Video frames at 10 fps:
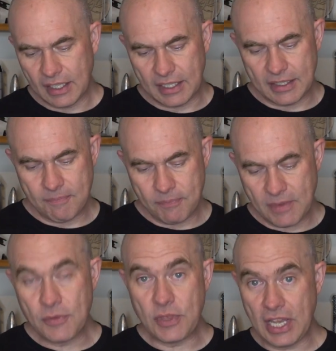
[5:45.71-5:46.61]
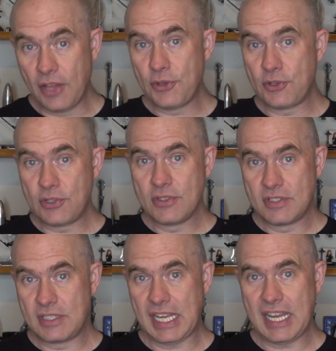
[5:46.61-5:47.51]
Um, the other
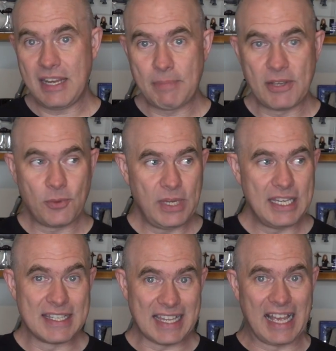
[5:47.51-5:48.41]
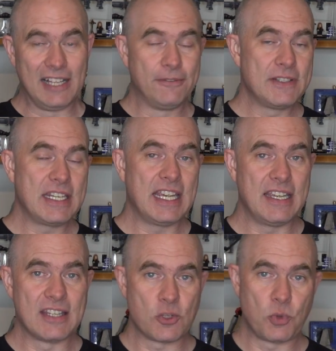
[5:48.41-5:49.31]
decay, by the way, is alpha decay,
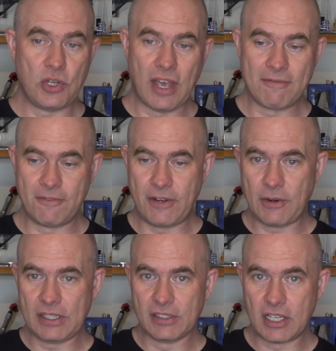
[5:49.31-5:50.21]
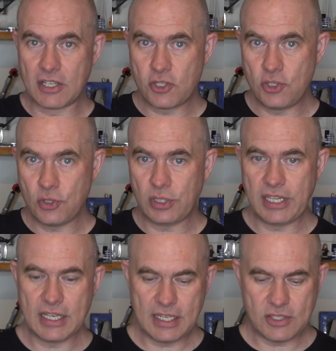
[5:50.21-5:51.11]
and that's where you have very large nuclei.